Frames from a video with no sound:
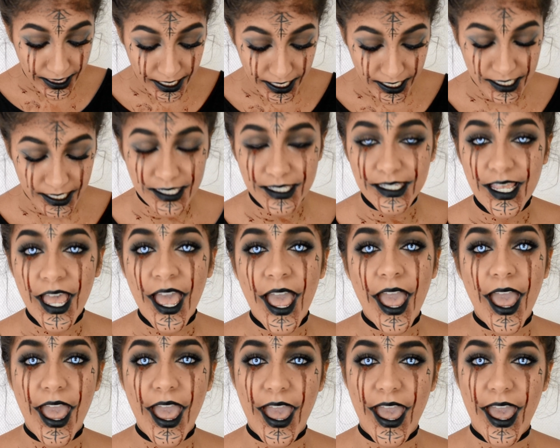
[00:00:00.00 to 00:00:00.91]
this,
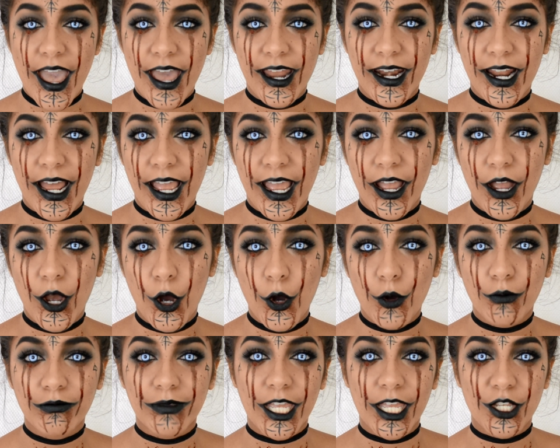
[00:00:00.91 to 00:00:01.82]
and I
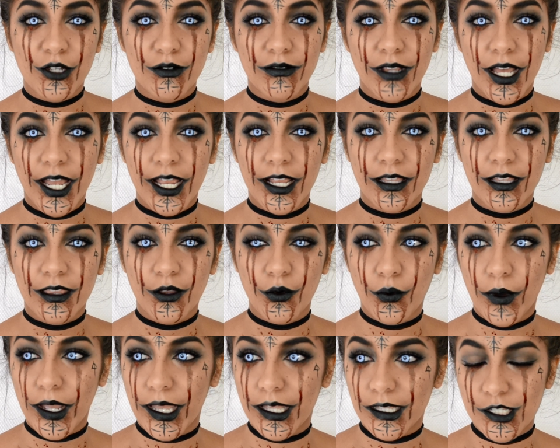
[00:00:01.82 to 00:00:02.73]
hope that you like the
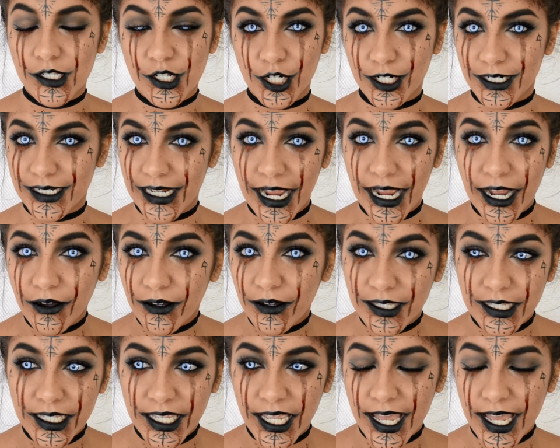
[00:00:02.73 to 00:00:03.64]
way it turned out
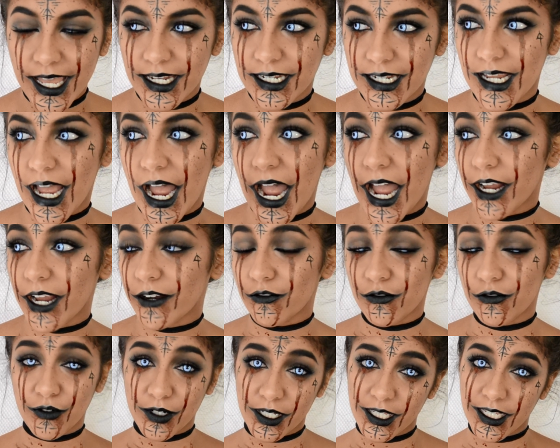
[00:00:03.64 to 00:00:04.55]
in the end. I
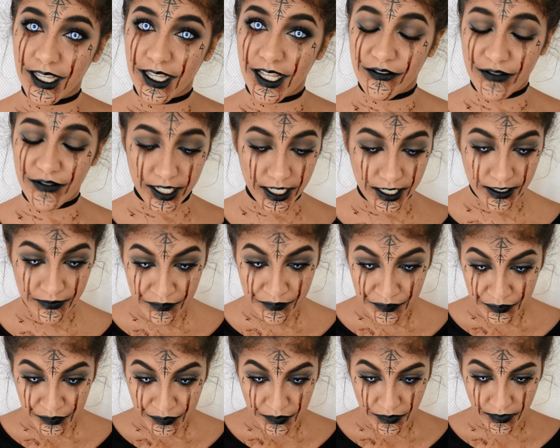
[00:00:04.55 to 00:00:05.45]
really love it.
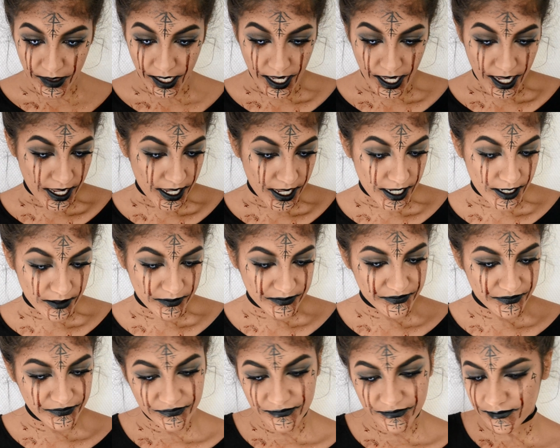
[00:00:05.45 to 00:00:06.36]

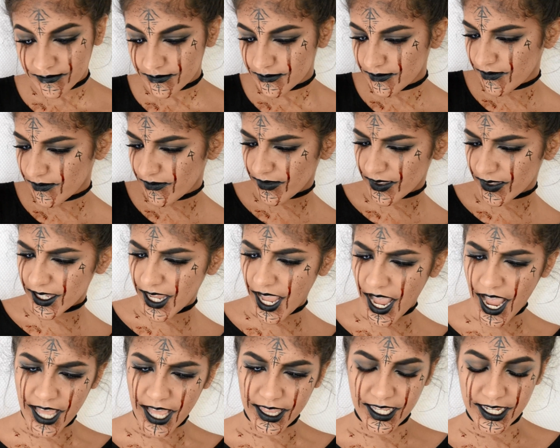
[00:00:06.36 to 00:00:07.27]
I
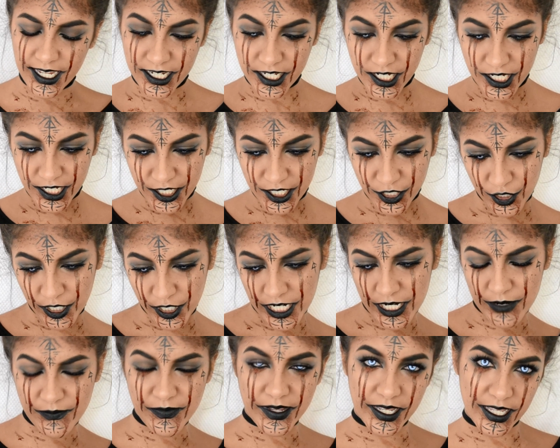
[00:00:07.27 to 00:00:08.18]
like
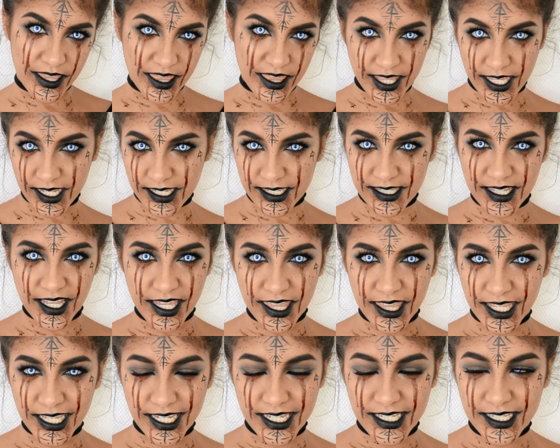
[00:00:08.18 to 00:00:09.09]
creepy things
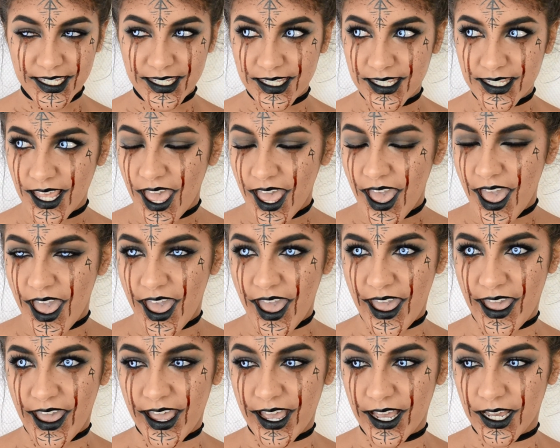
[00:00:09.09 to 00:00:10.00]
like this,
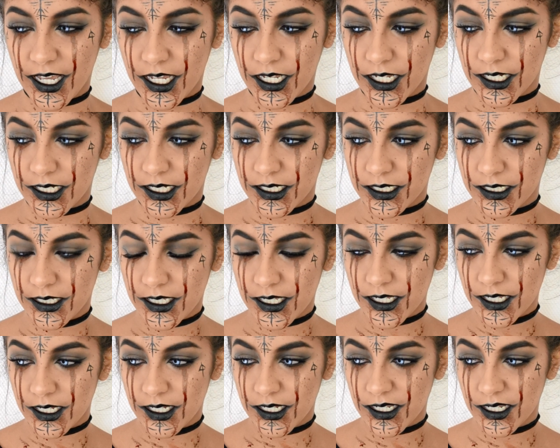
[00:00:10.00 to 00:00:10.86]
and